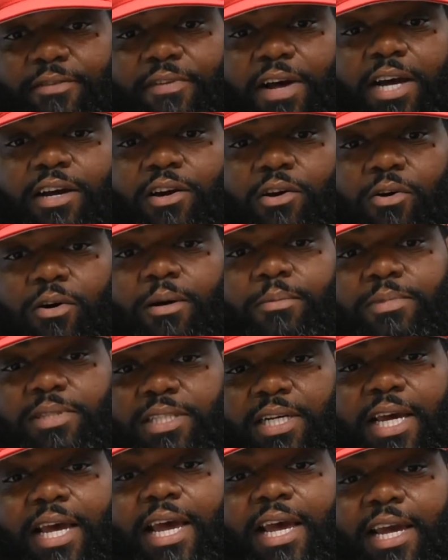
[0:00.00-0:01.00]
If I go up and
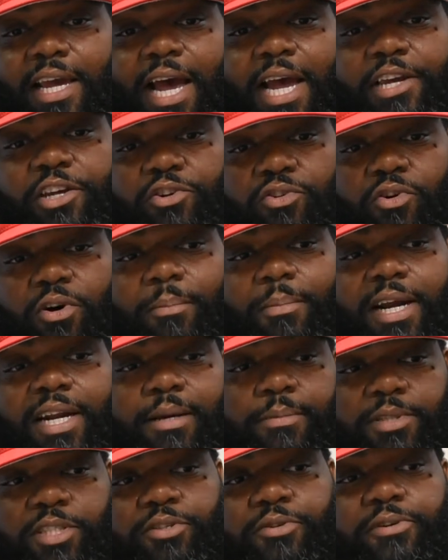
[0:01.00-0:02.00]
say, hey, how you doing? My
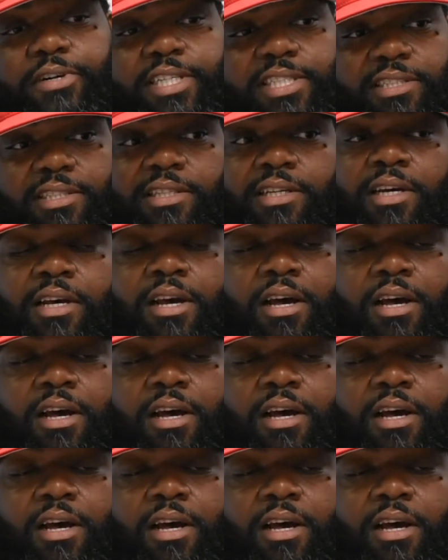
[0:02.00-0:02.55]
name is Chris.